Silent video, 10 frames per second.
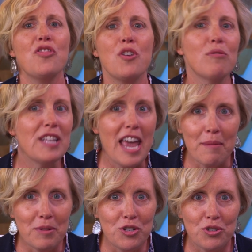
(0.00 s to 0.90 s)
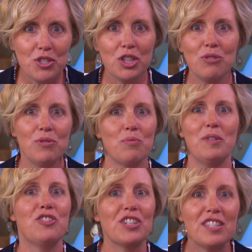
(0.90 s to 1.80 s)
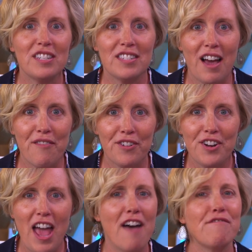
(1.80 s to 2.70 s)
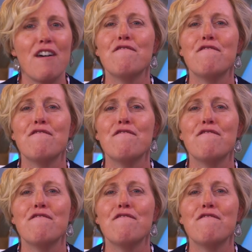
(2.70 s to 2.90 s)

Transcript: Those amateur sleuths we just discovered have